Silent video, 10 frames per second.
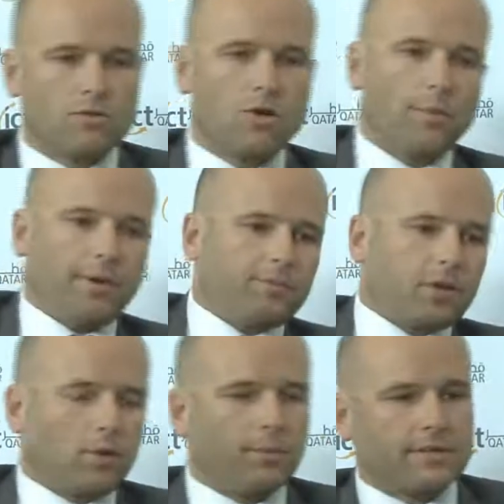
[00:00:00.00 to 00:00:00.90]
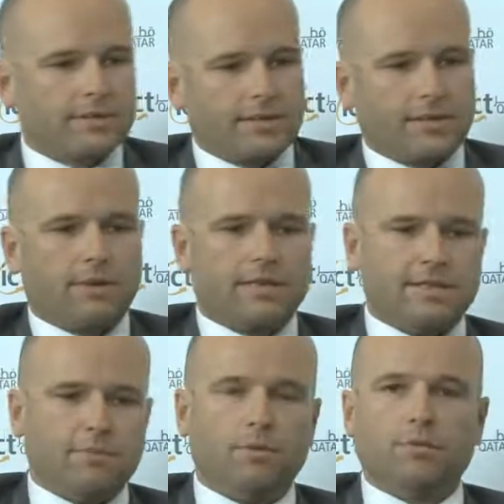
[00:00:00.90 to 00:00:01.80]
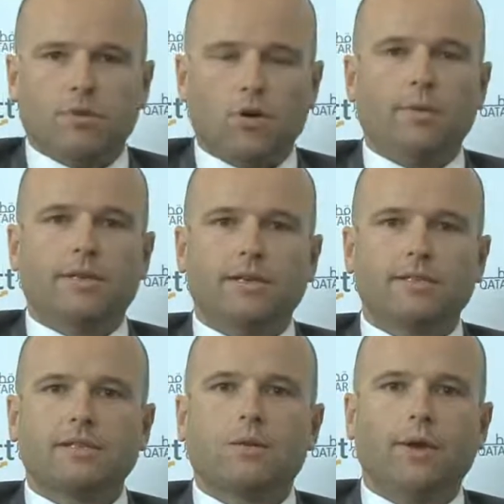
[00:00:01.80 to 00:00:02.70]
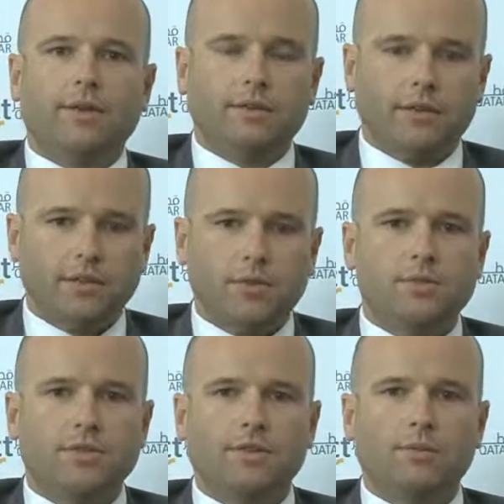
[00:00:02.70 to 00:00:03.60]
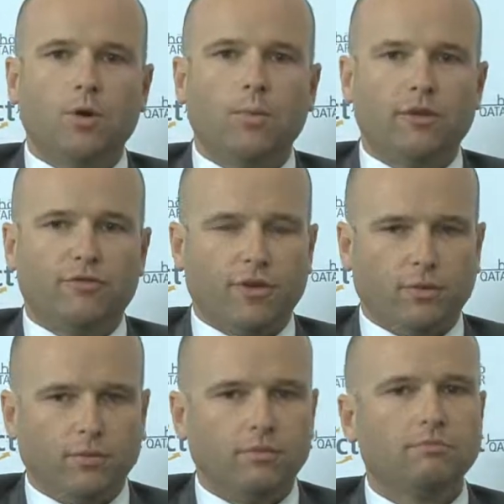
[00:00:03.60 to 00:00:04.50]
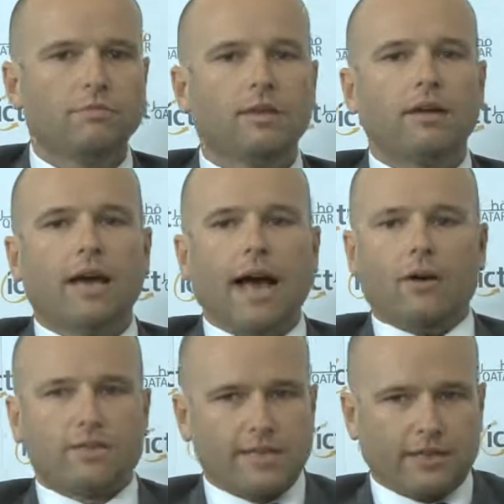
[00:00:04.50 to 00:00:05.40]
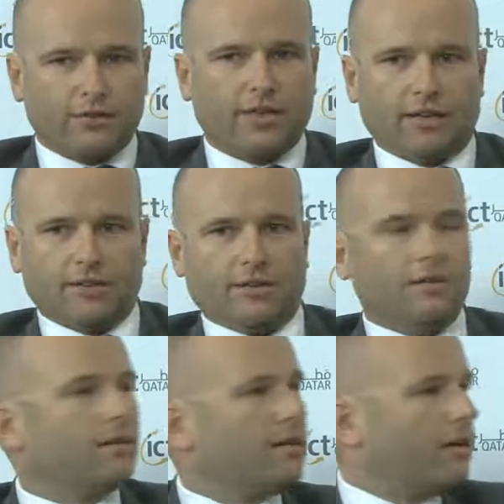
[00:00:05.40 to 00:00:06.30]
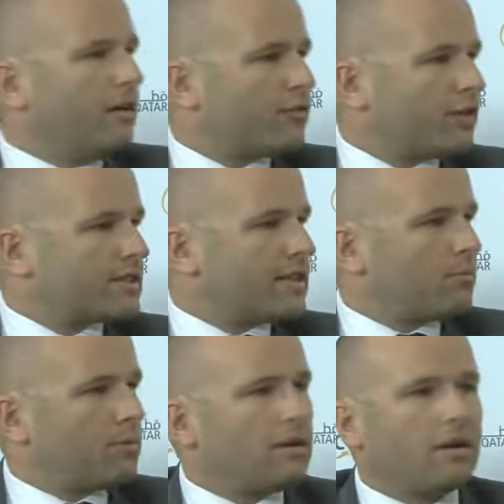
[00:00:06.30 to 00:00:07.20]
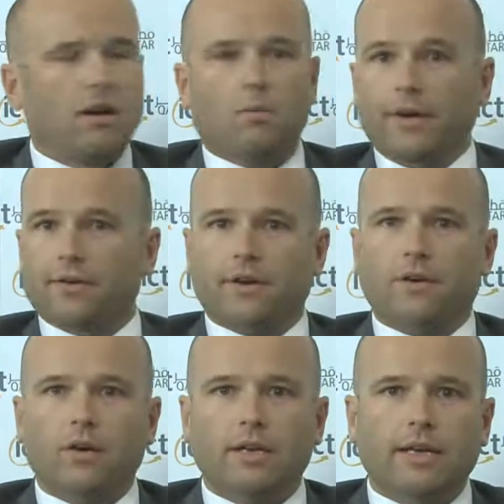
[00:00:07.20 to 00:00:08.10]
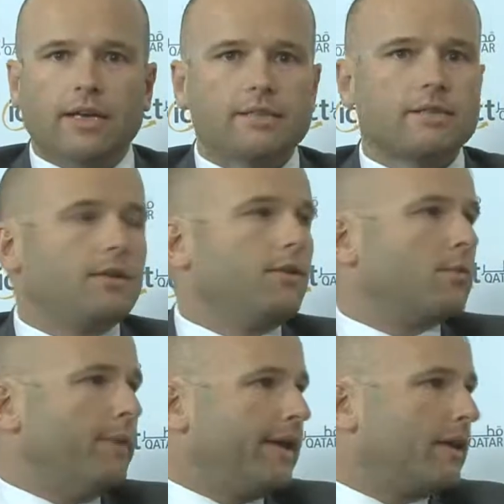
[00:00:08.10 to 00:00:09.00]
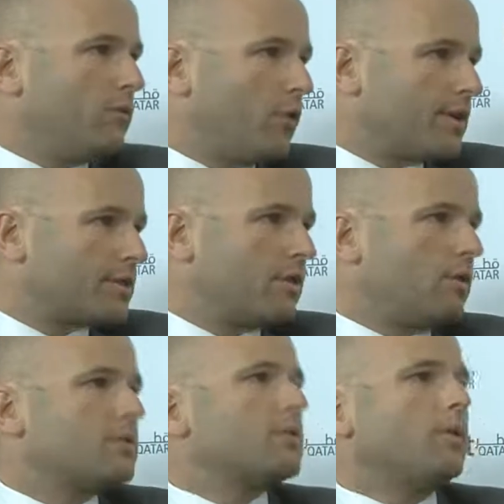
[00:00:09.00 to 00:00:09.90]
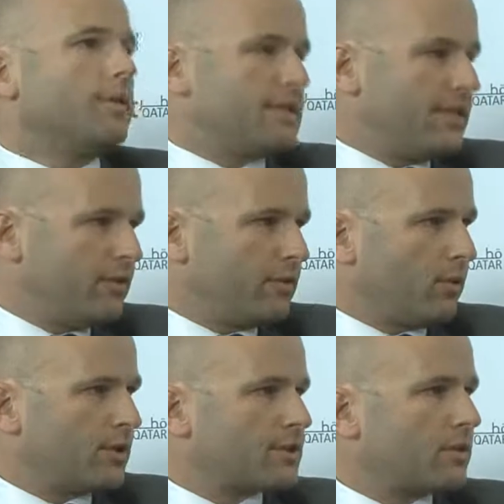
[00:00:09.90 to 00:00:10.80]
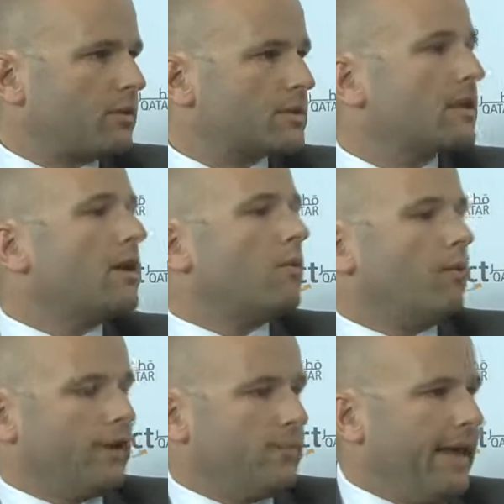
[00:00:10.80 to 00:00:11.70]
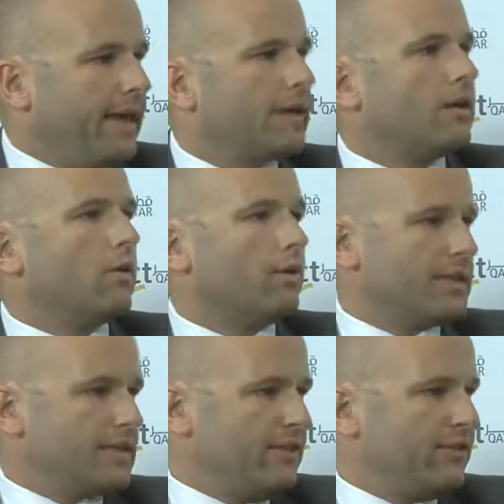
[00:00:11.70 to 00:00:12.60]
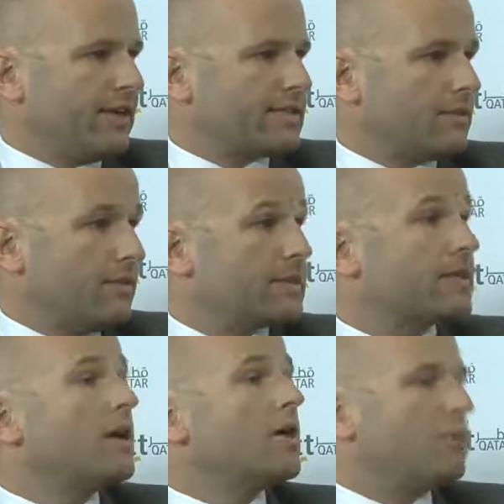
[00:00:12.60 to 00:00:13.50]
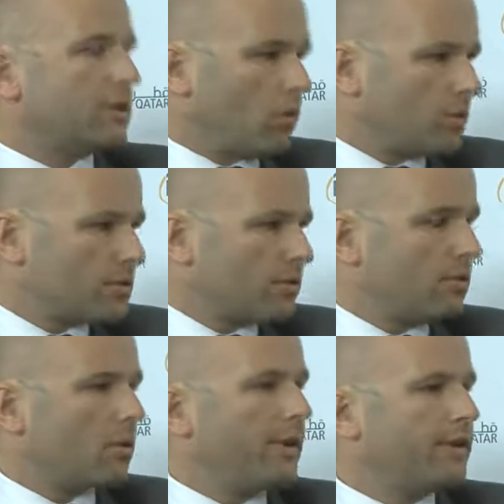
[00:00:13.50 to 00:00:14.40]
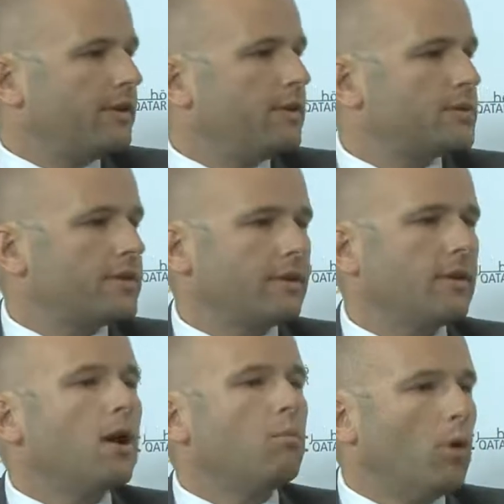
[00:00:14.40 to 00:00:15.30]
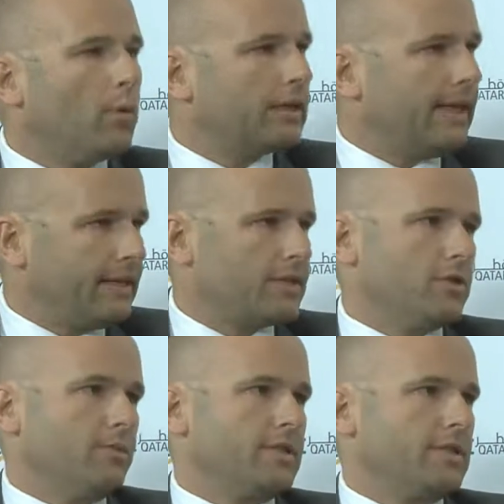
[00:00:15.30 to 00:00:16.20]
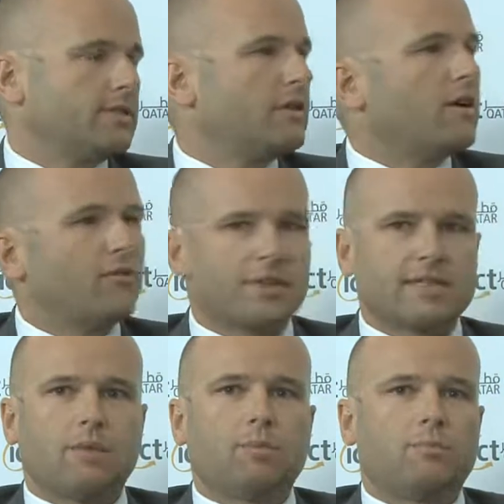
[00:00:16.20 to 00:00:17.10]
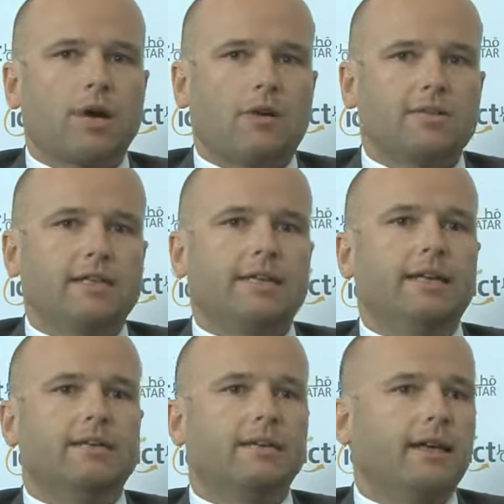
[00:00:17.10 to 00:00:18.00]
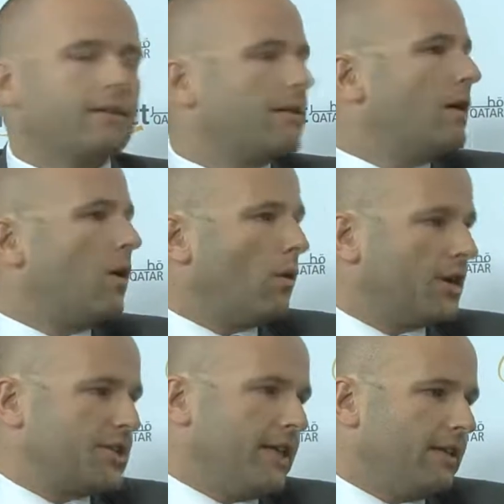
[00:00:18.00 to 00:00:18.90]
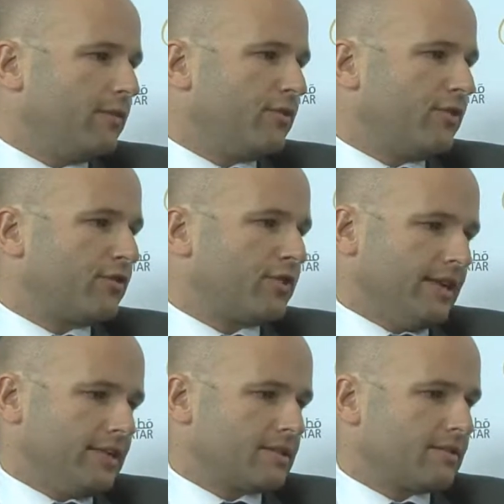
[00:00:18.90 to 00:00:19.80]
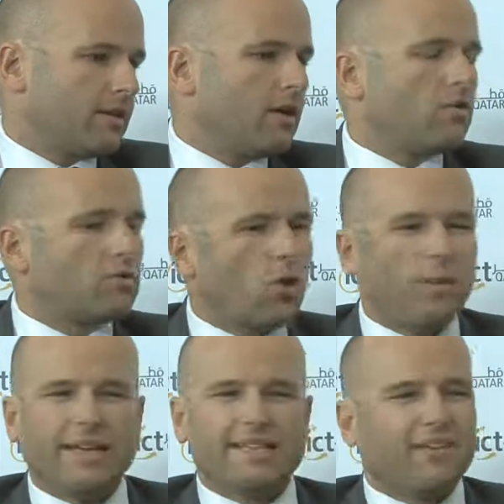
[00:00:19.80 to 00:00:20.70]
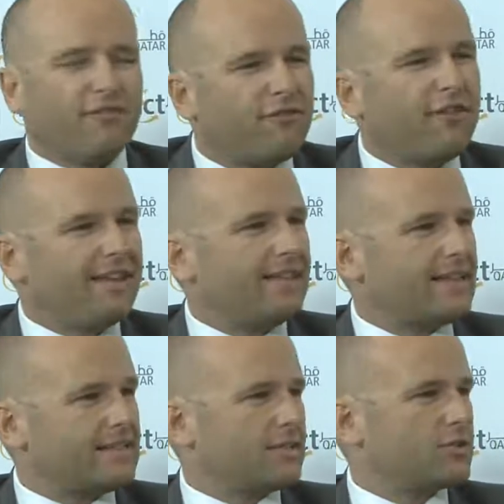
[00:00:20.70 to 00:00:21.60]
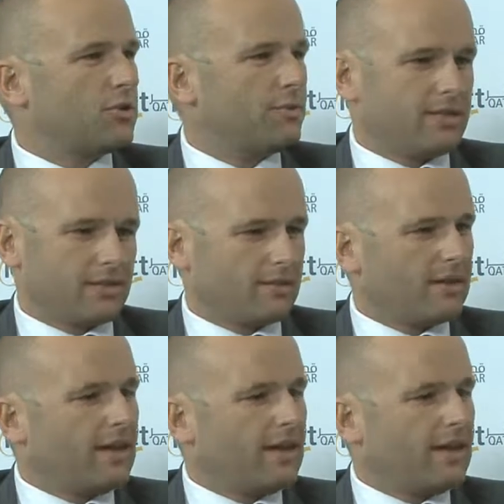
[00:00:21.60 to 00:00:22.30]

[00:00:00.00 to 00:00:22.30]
Roaming is quite simple. Roaming is when you are using your mobile phone outside of Qatar. For example, when you're on holidays, you're making voice calls or receiving voice calls, when you're making or receiving SMS, but also when you're using mobile data services. For example, browsing the internet or chatting with your friends. Roaming is a fantastic service.